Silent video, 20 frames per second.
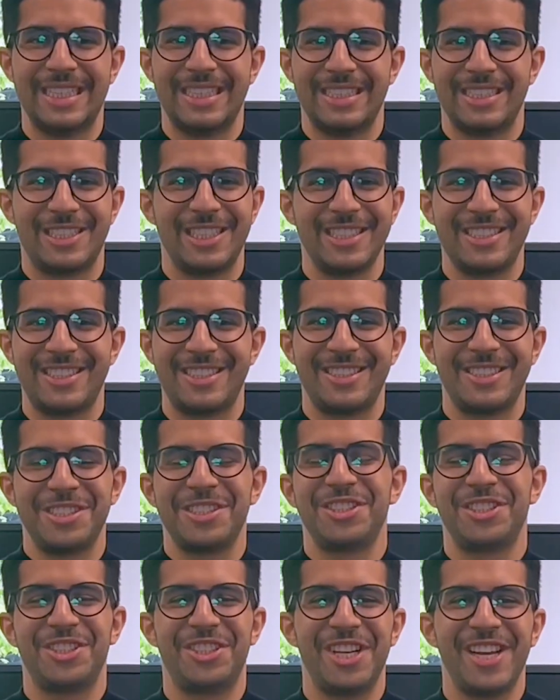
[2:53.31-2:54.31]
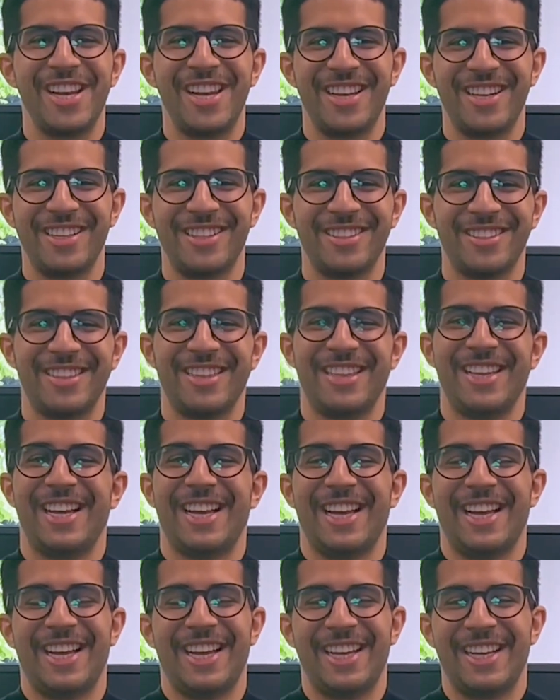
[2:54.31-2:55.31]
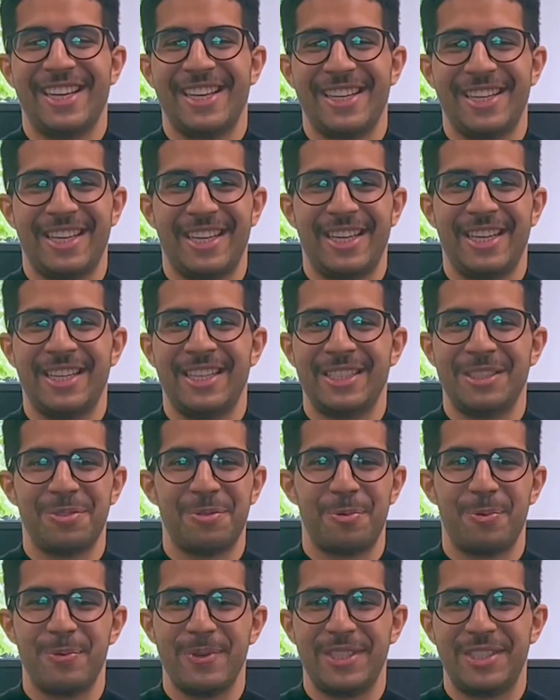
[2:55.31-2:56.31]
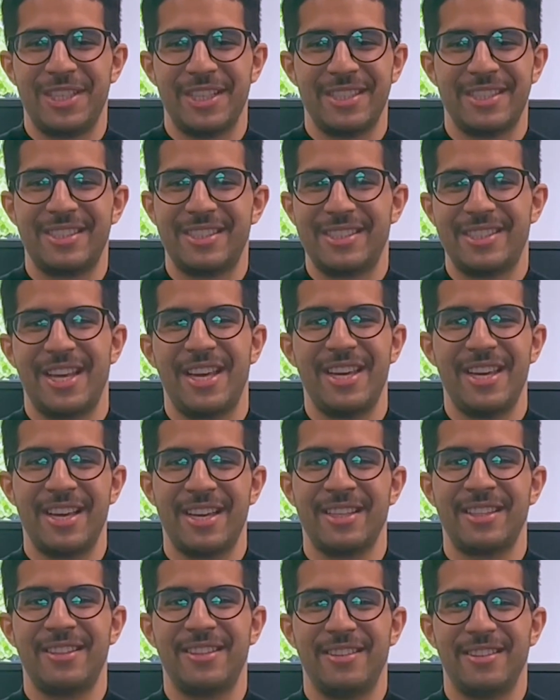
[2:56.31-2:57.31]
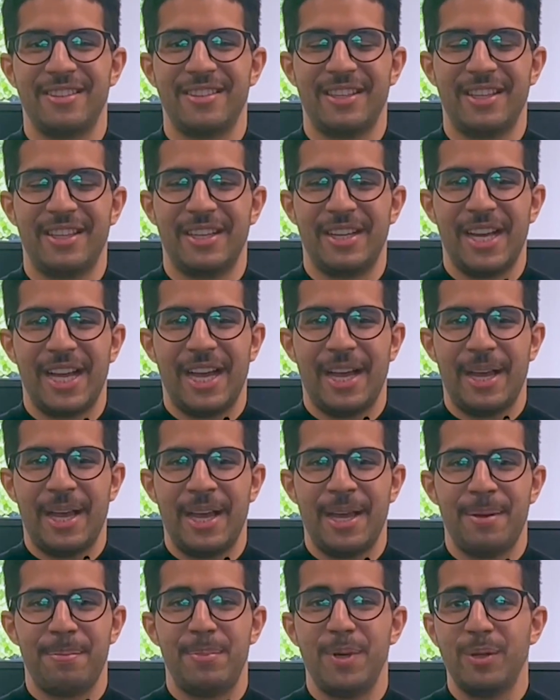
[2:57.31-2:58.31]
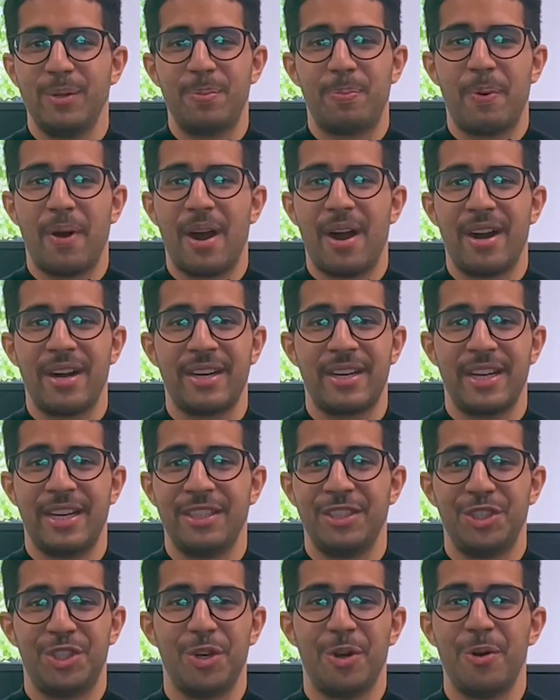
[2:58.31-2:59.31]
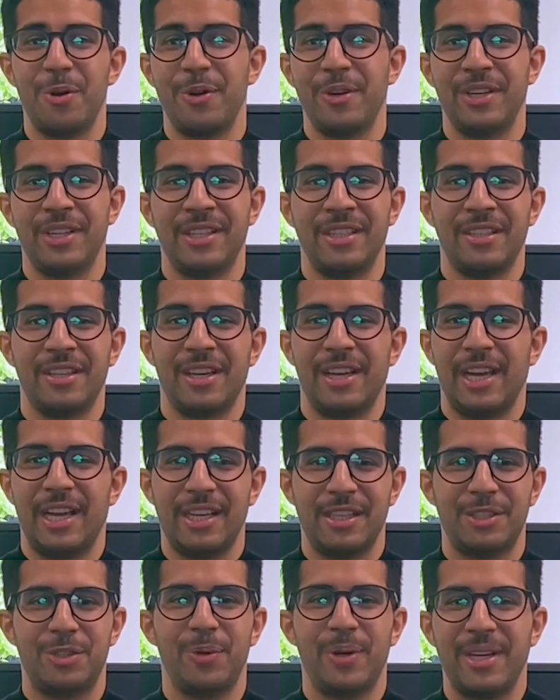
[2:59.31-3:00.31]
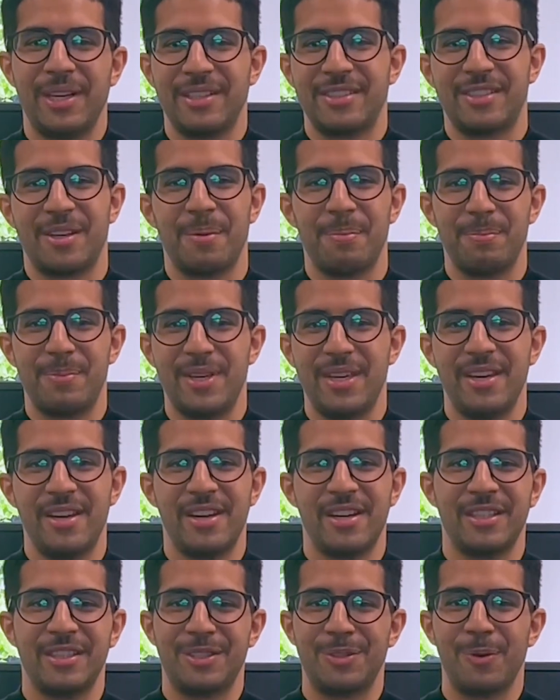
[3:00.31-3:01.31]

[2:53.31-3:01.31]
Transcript: just chilling. And we just stay at Build Park, enjoy, drink some beers,